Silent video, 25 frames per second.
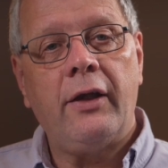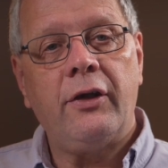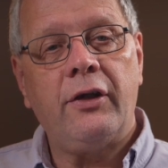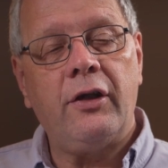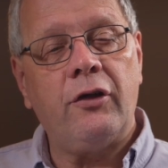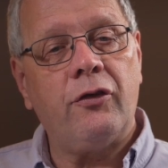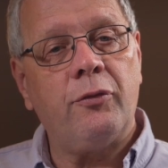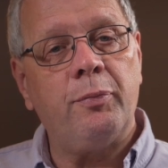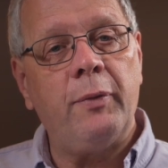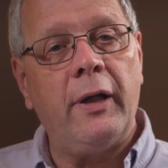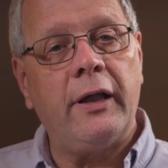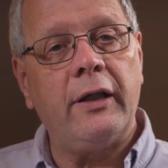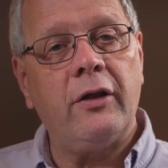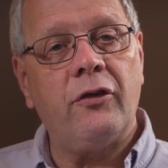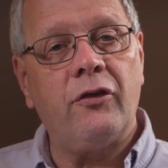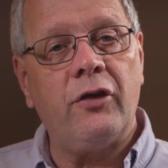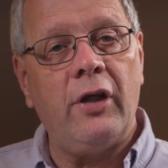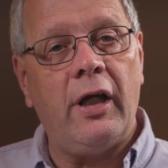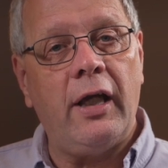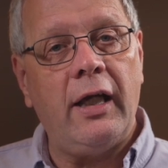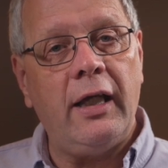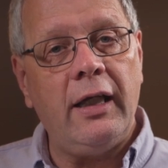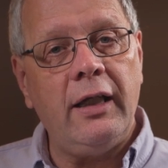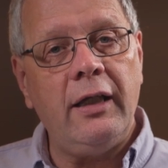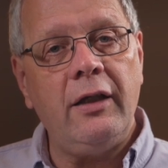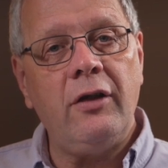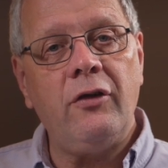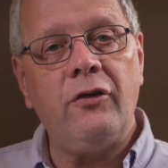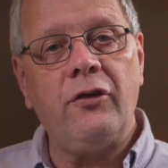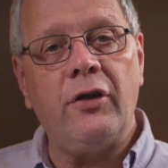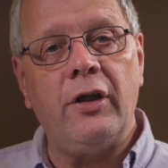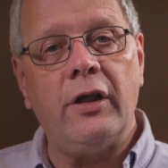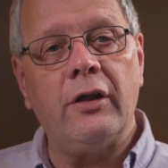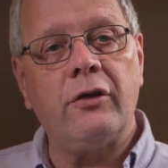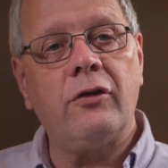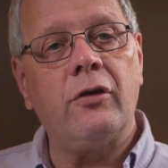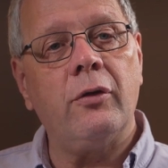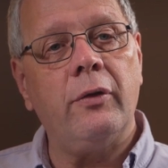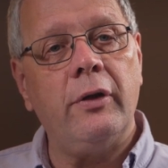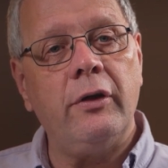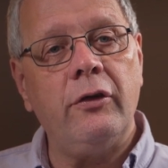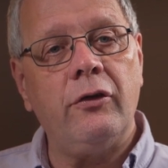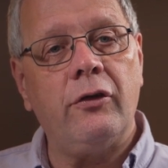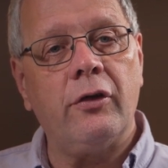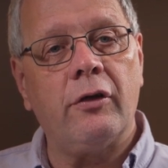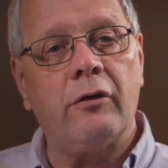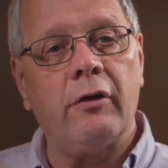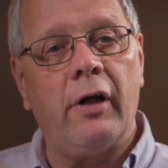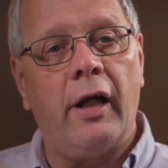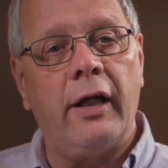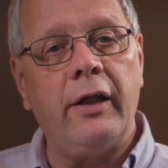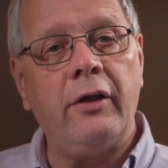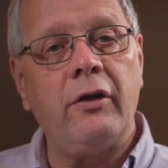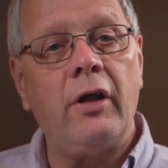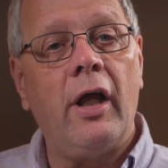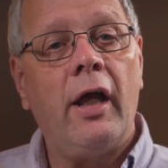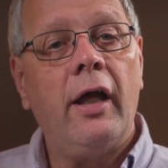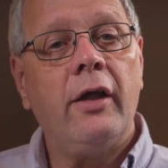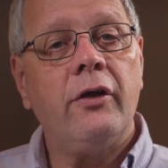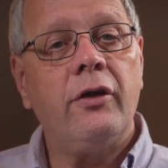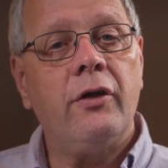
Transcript: This makes it easier to integrate